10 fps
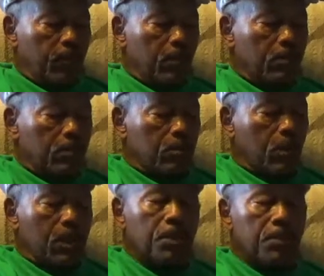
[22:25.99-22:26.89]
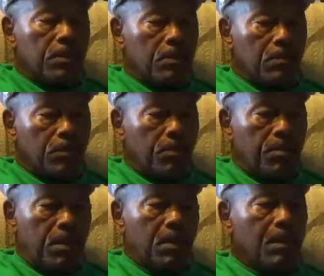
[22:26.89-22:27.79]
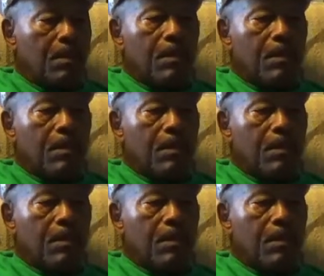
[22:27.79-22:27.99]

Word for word: those who are listening to me,